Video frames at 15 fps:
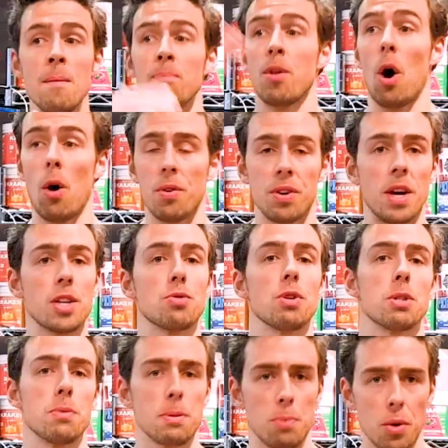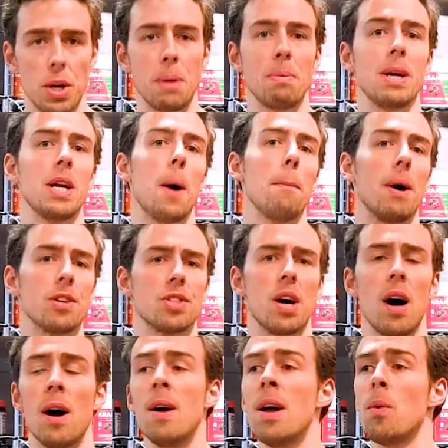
the Hog Nuts Christmas pudding, peanut butter,